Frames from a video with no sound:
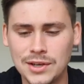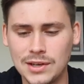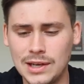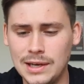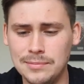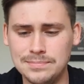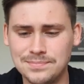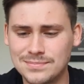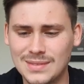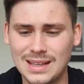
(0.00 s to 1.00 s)
Um,
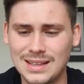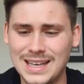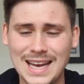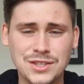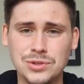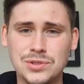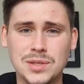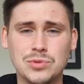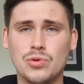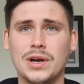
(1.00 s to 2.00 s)
The attitude
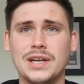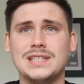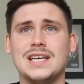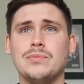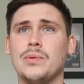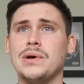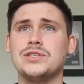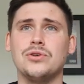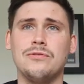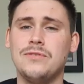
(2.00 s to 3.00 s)
seems wrong in a team where we're
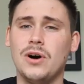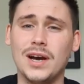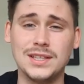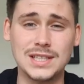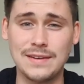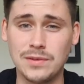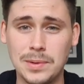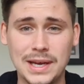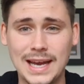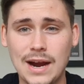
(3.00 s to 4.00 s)
sort of fighting to have a bit
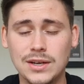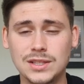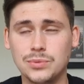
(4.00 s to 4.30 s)
of character.